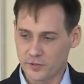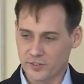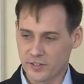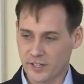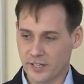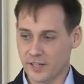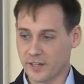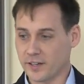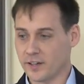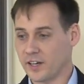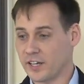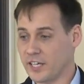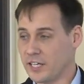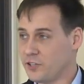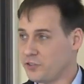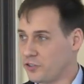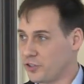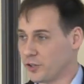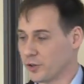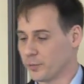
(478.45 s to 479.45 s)
say, a, a
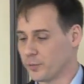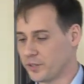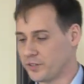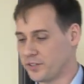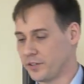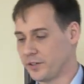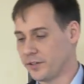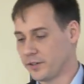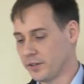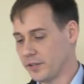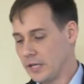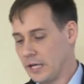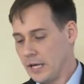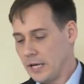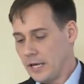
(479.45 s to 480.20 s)
heat shield material.